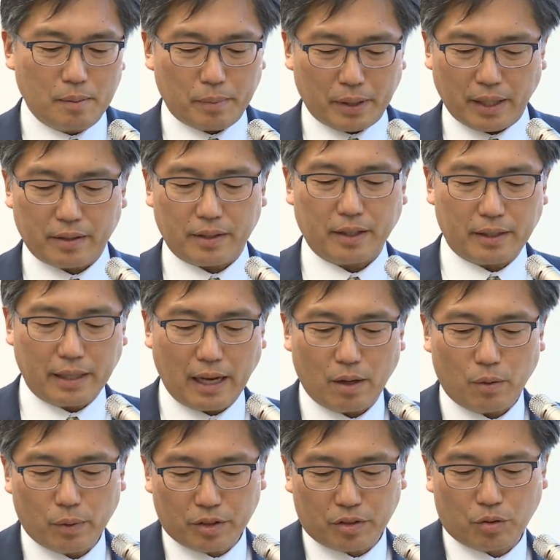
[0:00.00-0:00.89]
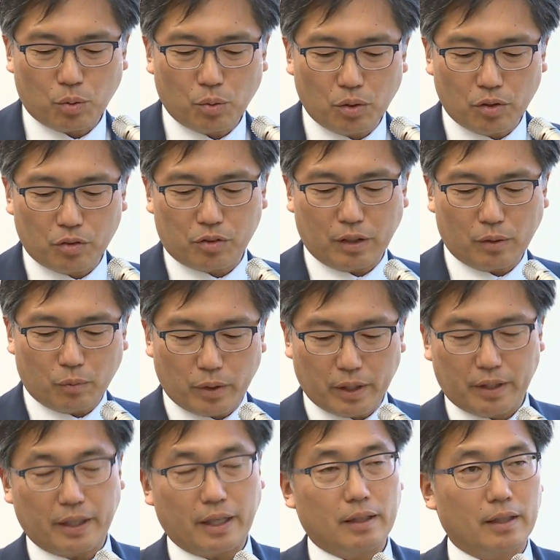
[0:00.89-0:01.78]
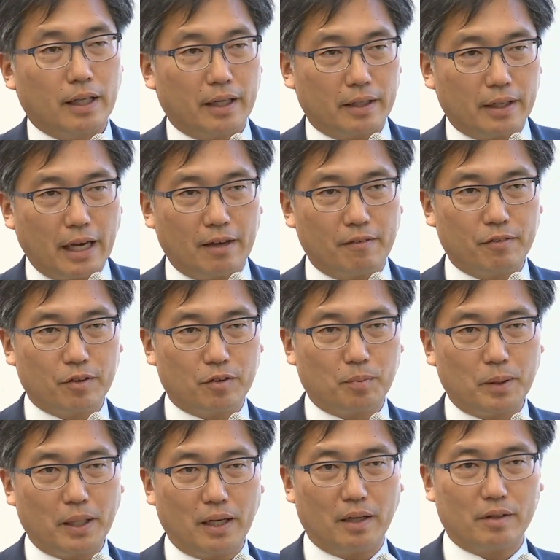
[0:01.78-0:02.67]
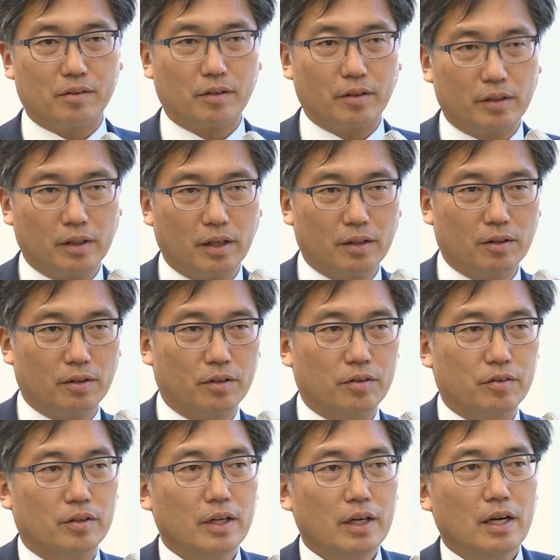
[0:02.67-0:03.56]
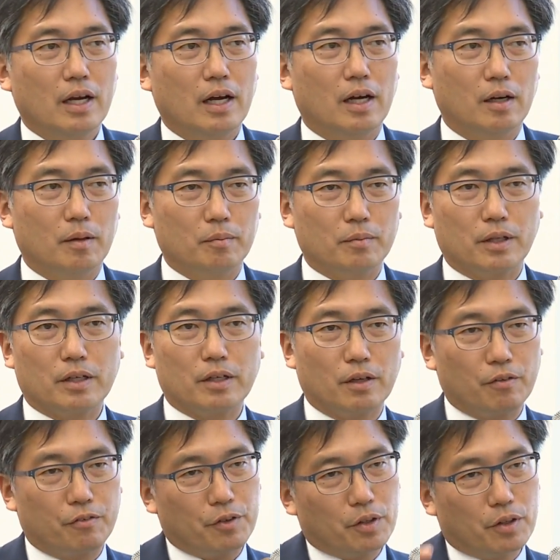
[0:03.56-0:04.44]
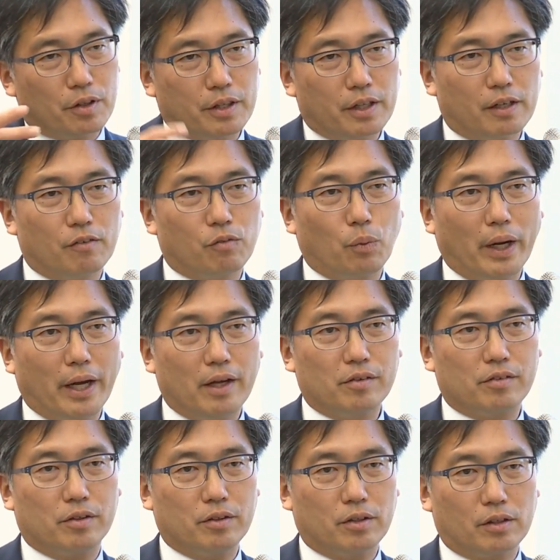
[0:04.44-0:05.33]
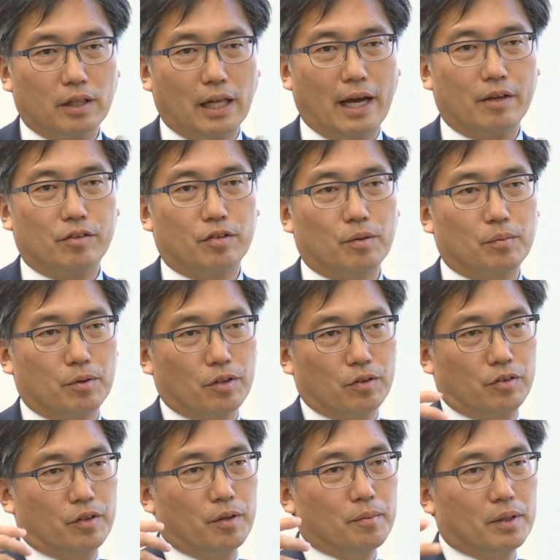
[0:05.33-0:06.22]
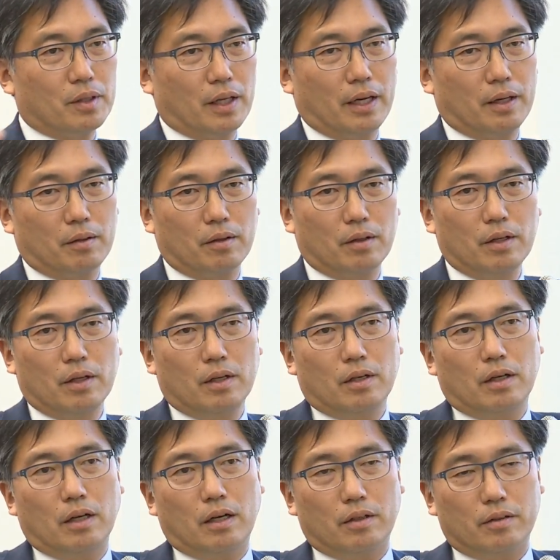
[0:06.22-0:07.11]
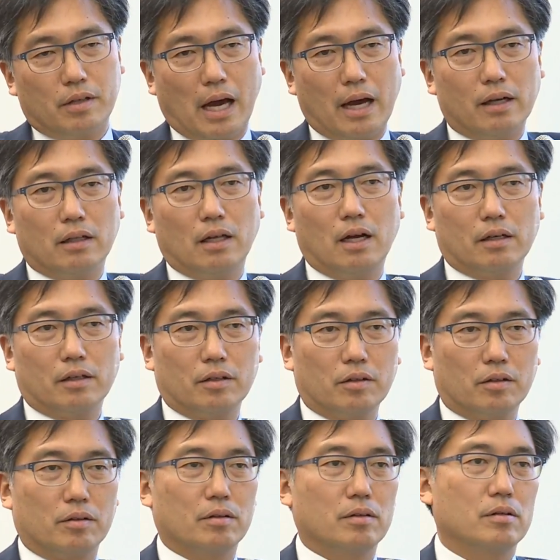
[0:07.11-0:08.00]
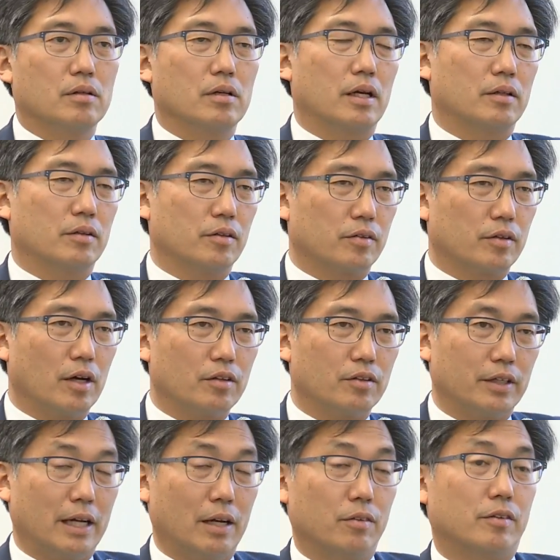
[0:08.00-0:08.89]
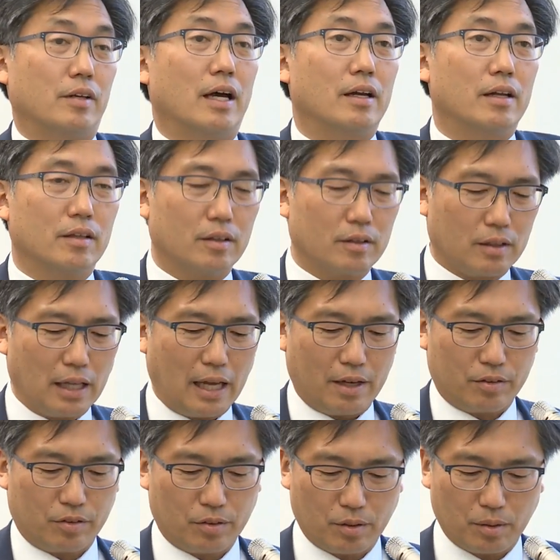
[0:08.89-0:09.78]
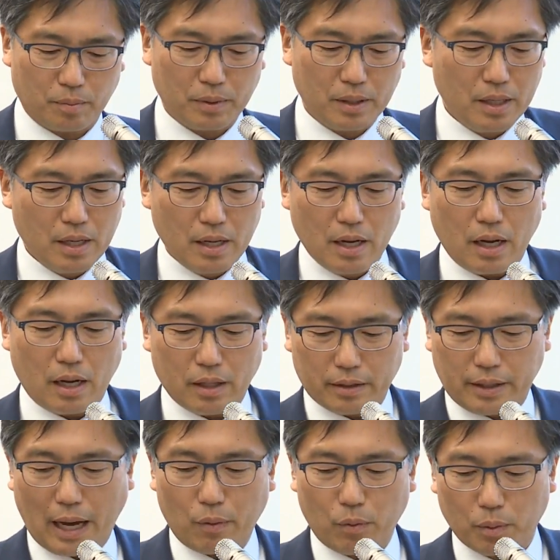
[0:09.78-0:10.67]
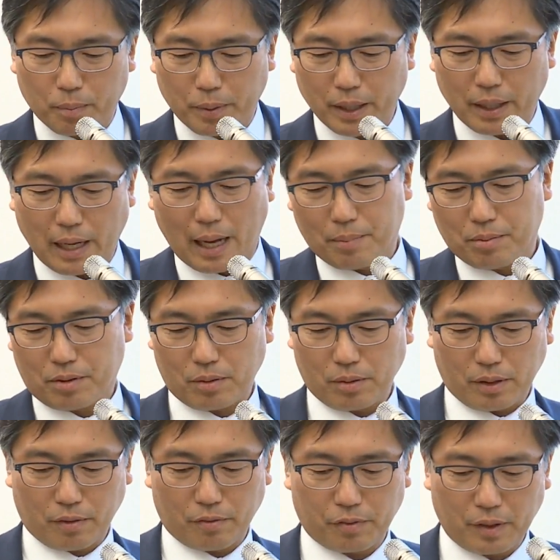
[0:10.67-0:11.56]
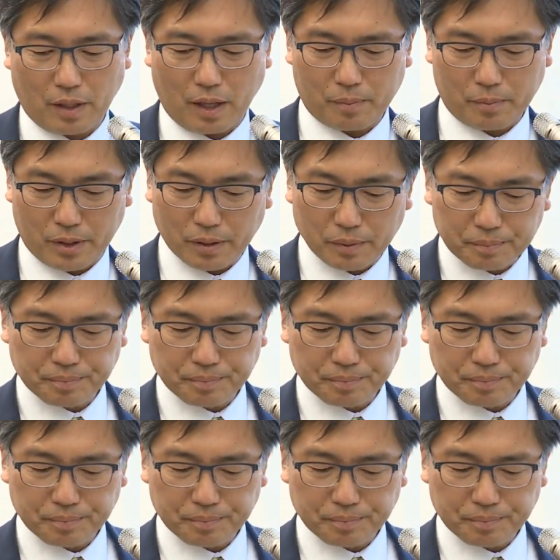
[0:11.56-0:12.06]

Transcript: But I think now with tools with like Canvas Piazza and others, um, you know, if you could think of ways in your classroom to stimulate uh, dialogue and, and discussion outside of the classroom, uh, that would be absolutely phenomenal.